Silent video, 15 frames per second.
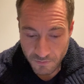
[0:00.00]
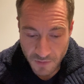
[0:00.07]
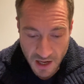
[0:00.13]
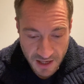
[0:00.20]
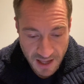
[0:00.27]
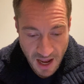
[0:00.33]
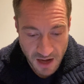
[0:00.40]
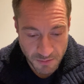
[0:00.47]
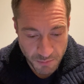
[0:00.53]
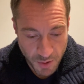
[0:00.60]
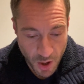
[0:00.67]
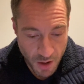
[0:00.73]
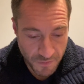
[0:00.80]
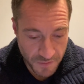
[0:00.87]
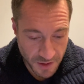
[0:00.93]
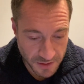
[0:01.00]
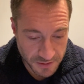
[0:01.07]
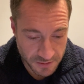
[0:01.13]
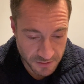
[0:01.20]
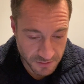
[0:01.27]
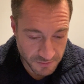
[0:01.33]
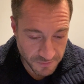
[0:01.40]
Again, perfect
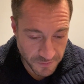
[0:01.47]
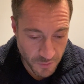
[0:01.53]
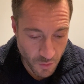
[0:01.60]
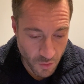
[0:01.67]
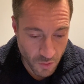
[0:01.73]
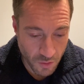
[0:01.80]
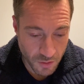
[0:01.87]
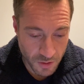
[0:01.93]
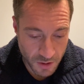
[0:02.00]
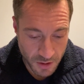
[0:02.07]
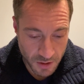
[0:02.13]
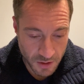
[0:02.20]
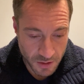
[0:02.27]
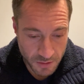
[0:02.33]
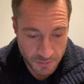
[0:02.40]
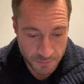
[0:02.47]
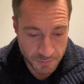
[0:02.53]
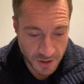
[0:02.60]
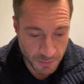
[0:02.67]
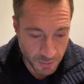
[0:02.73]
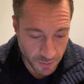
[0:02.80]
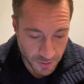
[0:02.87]
for
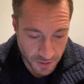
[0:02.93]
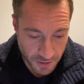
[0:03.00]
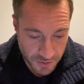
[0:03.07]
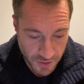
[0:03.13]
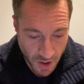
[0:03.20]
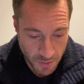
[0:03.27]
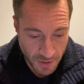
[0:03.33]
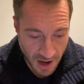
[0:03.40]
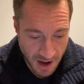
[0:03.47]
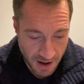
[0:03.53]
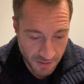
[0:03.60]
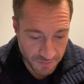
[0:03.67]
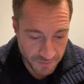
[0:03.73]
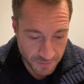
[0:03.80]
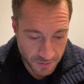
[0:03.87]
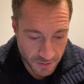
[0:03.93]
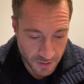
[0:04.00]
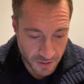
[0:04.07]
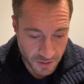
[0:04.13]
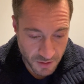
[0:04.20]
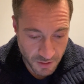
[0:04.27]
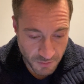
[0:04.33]
people that don't have
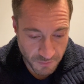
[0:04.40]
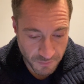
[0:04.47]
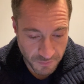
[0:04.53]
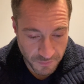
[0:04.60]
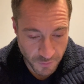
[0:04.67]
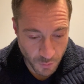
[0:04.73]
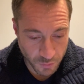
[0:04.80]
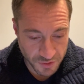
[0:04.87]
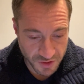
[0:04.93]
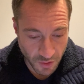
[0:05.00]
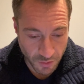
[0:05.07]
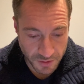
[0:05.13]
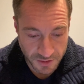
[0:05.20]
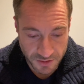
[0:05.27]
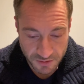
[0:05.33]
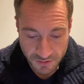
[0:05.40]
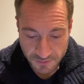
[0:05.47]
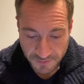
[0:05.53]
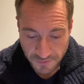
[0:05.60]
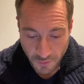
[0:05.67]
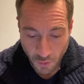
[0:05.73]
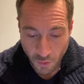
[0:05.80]
full size
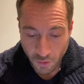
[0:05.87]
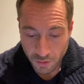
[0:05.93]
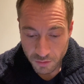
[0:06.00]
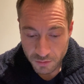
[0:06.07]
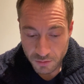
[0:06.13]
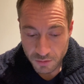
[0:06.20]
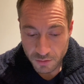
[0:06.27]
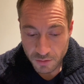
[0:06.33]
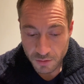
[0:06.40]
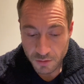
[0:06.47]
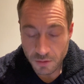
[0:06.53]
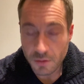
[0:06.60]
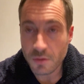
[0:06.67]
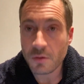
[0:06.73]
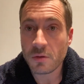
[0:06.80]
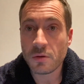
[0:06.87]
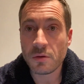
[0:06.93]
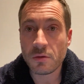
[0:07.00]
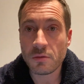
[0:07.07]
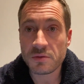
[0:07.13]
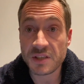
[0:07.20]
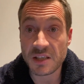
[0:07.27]
for
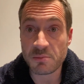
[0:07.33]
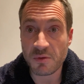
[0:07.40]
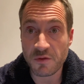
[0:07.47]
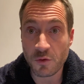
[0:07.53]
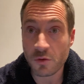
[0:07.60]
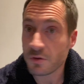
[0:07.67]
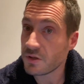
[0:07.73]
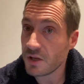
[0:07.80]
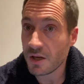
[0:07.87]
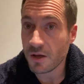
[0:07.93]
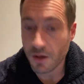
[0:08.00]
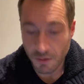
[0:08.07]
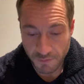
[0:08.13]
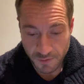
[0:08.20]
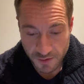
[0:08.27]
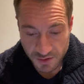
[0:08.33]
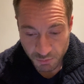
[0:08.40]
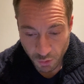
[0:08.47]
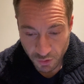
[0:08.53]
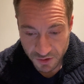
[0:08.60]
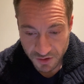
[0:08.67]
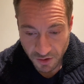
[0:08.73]
6x4, so you can go for the
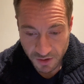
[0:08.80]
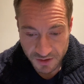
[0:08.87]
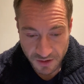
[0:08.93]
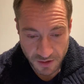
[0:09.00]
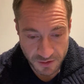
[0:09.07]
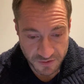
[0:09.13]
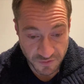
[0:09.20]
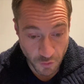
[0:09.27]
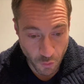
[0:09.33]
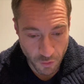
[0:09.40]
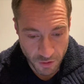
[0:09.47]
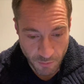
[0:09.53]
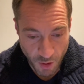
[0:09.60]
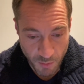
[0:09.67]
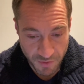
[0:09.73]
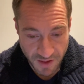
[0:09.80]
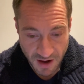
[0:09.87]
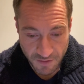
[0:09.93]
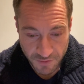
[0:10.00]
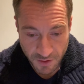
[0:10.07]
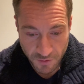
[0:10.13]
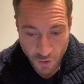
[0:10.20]
smaller size. And there's 4 at the moment. They
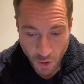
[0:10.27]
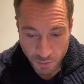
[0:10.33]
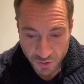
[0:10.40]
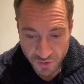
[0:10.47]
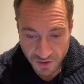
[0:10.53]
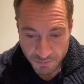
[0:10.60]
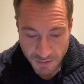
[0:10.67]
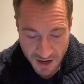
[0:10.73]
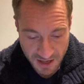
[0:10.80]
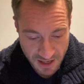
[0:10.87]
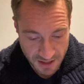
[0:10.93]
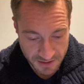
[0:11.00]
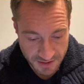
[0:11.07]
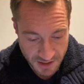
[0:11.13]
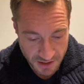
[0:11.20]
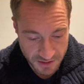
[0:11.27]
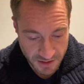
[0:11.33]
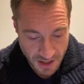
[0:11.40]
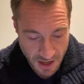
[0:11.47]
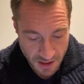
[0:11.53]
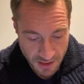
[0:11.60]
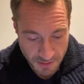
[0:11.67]
have the Cobble Streets, Badland,
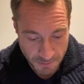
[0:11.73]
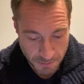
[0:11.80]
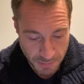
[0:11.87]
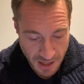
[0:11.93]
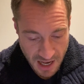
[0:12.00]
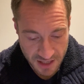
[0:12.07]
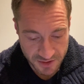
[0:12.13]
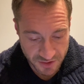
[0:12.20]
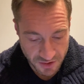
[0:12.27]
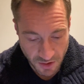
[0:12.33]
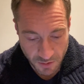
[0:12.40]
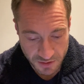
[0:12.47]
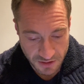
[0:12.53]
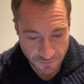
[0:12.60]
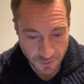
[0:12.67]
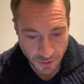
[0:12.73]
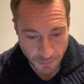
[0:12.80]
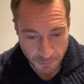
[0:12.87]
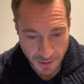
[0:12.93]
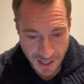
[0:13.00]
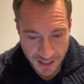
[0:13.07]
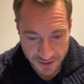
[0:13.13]
Desert, and the Blast Zone. Let's have like a
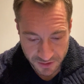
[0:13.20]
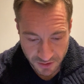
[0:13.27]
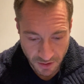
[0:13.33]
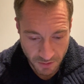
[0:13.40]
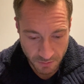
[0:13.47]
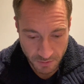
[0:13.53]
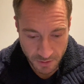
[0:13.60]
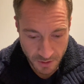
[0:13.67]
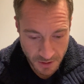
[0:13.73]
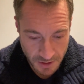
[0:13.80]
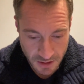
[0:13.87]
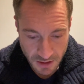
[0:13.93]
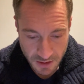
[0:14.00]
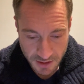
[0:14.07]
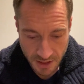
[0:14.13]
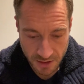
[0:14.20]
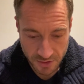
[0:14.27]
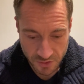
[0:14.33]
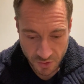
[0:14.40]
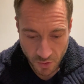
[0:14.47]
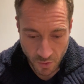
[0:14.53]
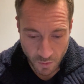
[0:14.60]
Blast Zone. That's
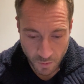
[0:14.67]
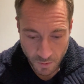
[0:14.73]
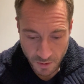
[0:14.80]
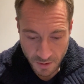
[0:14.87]
cool.